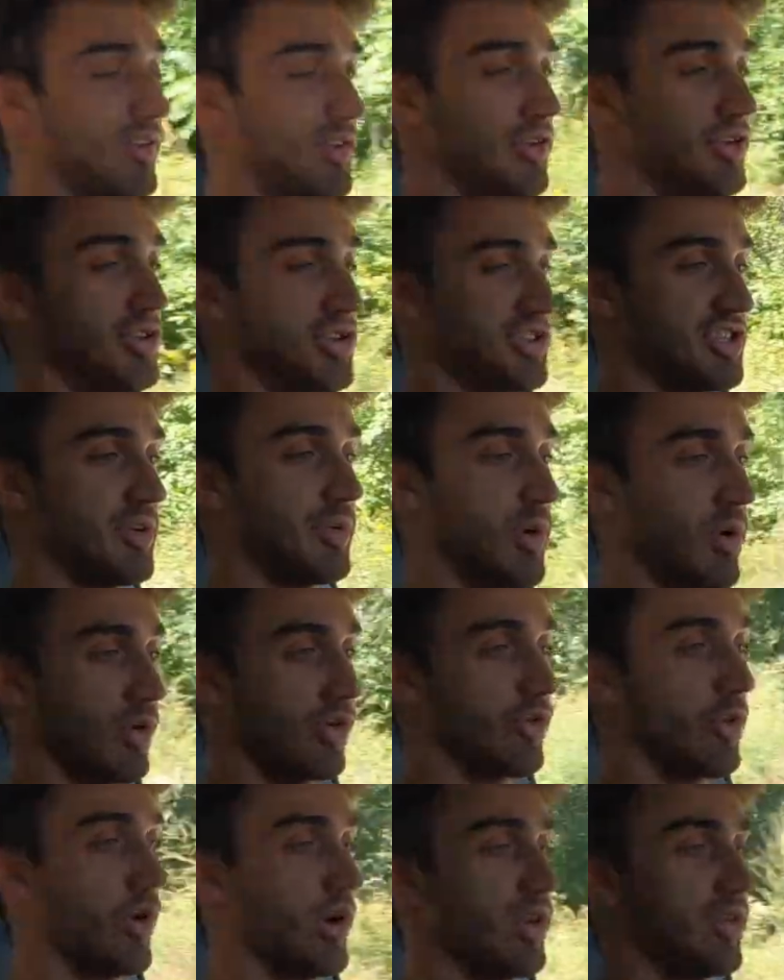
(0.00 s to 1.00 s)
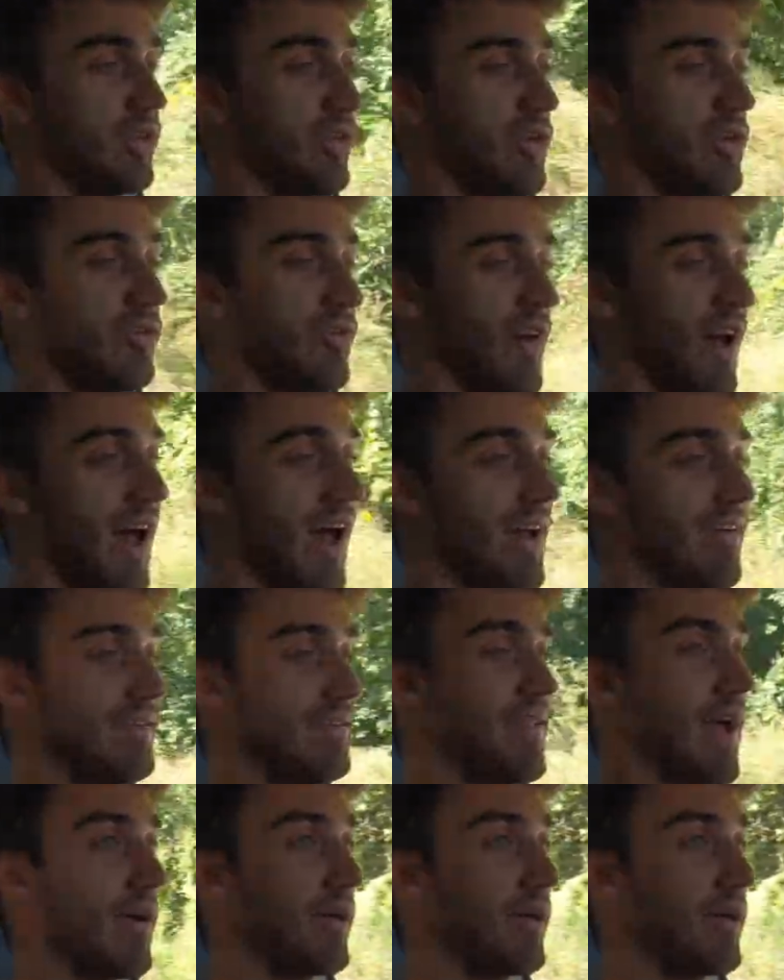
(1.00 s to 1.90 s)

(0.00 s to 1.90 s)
You just see we're going 22.5.